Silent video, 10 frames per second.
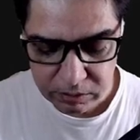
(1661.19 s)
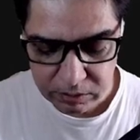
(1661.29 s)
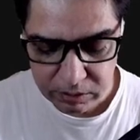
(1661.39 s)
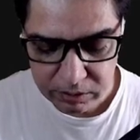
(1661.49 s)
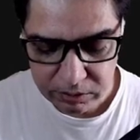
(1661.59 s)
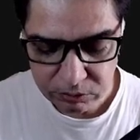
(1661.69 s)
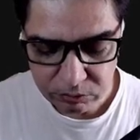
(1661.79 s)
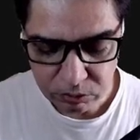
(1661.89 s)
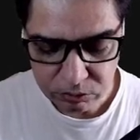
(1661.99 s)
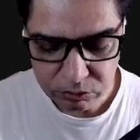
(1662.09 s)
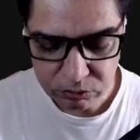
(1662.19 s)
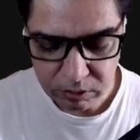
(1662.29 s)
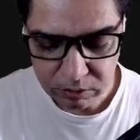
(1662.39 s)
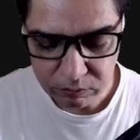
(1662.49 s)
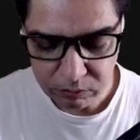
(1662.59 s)
and you would also do a
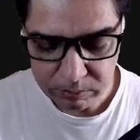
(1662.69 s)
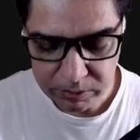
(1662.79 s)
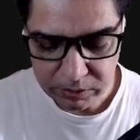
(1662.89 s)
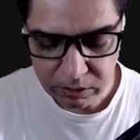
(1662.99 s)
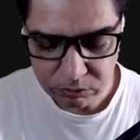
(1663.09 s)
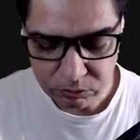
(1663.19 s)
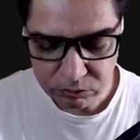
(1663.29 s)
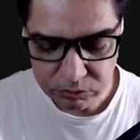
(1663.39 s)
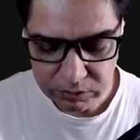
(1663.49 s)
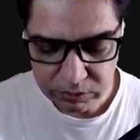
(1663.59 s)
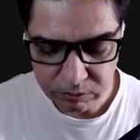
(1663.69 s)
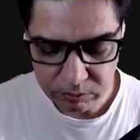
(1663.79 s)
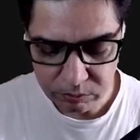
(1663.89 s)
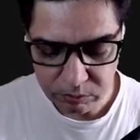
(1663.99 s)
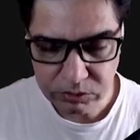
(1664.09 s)
full blood count to see
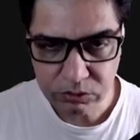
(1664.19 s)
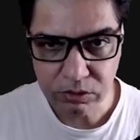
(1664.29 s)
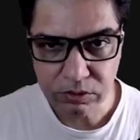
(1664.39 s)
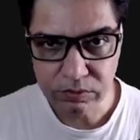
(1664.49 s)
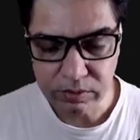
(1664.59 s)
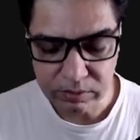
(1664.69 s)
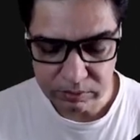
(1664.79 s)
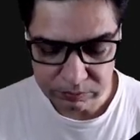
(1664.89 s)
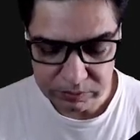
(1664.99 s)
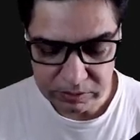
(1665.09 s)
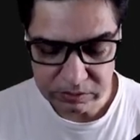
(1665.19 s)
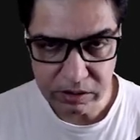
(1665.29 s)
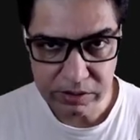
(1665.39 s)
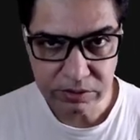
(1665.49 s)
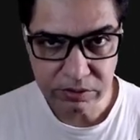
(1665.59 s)
what sort of if there is
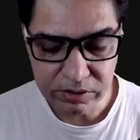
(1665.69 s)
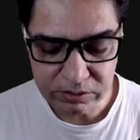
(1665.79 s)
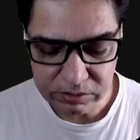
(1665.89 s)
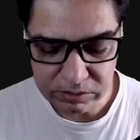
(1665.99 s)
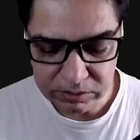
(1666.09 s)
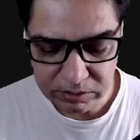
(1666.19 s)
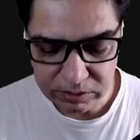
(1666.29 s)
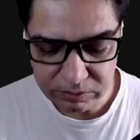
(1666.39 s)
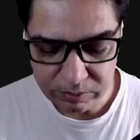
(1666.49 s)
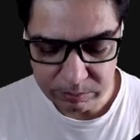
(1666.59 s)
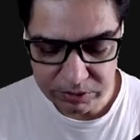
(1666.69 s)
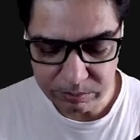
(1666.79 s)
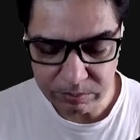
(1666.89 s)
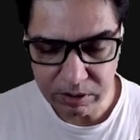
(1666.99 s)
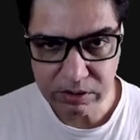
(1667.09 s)
any rise in the inflammatory
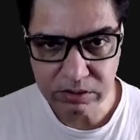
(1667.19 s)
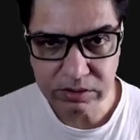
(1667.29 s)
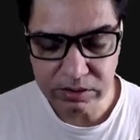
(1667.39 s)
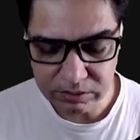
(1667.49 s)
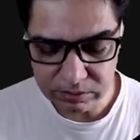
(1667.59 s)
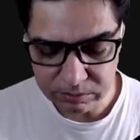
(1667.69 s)
markers, and